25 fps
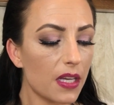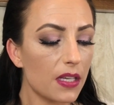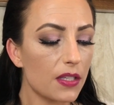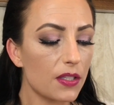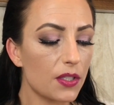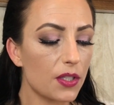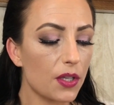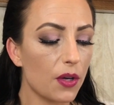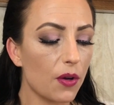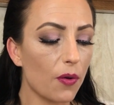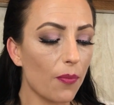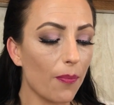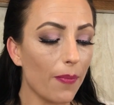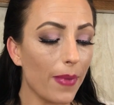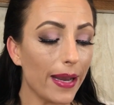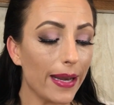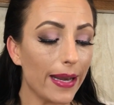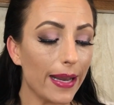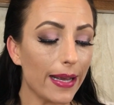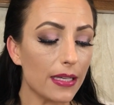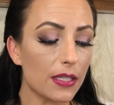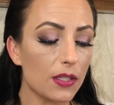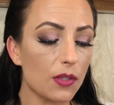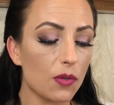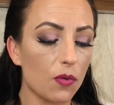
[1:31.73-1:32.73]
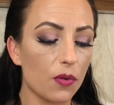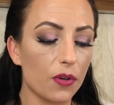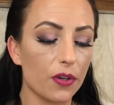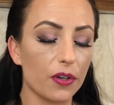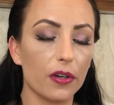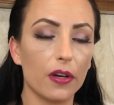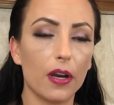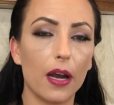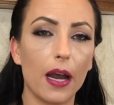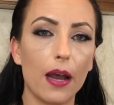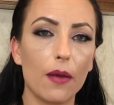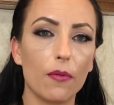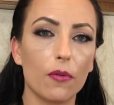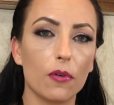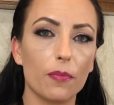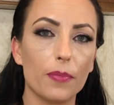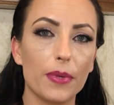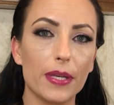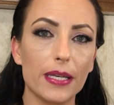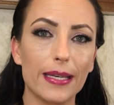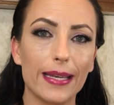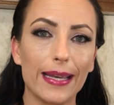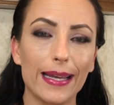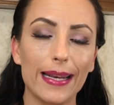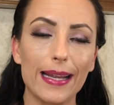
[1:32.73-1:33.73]
So my next order, I will
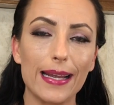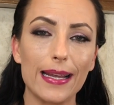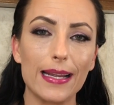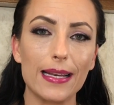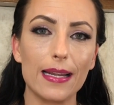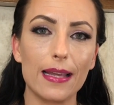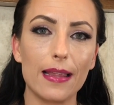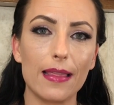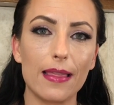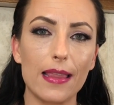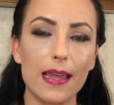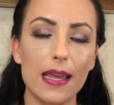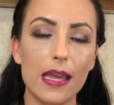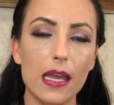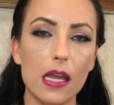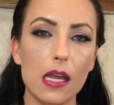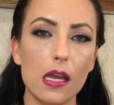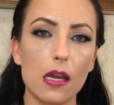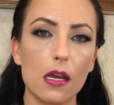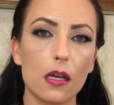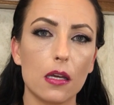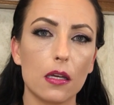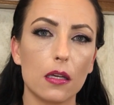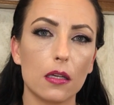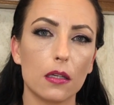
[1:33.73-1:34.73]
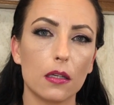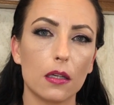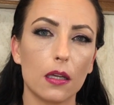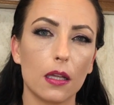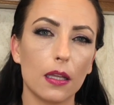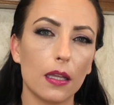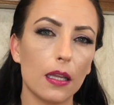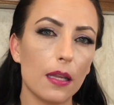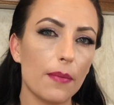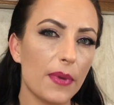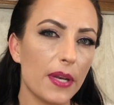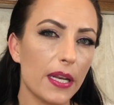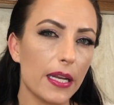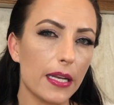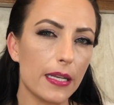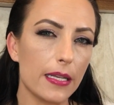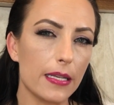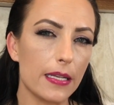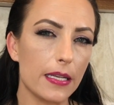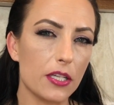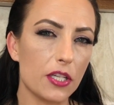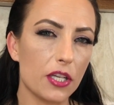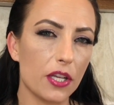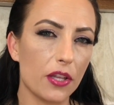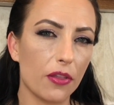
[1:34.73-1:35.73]
be getting the limited
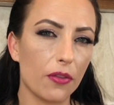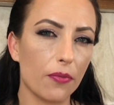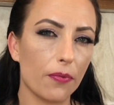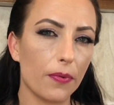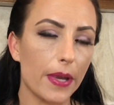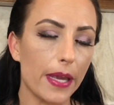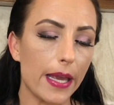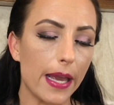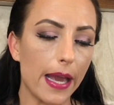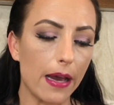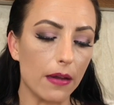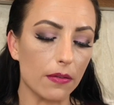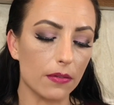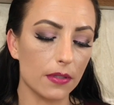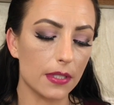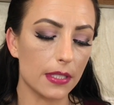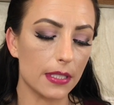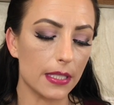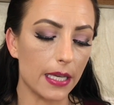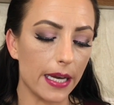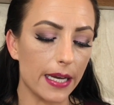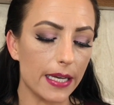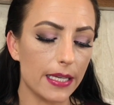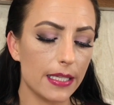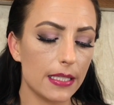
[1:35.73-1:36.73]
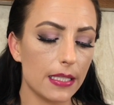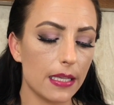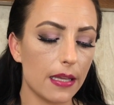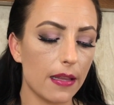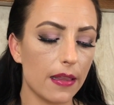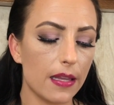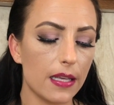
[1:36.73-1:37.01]
edition 3 ounce size.